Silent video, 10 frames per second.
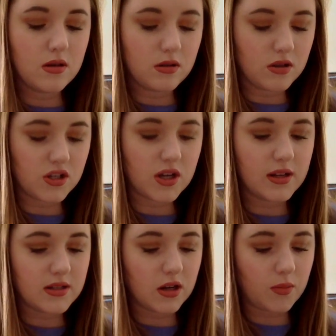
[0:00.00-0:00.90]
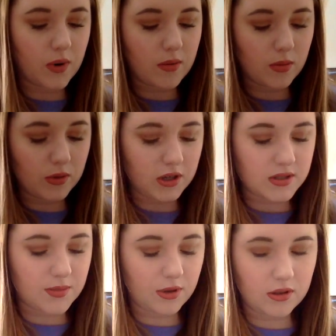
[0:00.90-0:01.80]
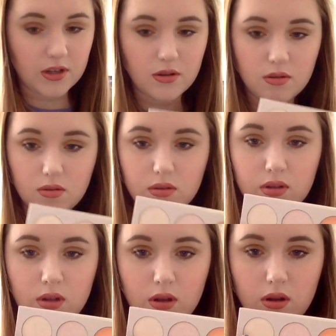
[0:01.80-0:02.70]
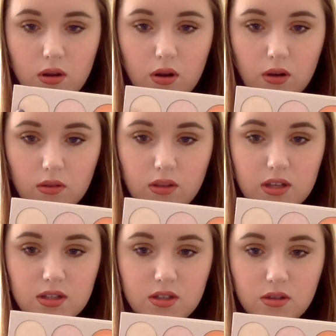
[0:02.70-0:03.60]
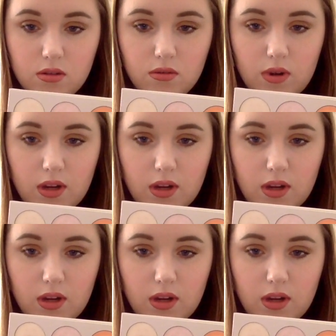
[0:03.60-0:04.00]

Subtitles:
the shades that I'll probably typically use are these two right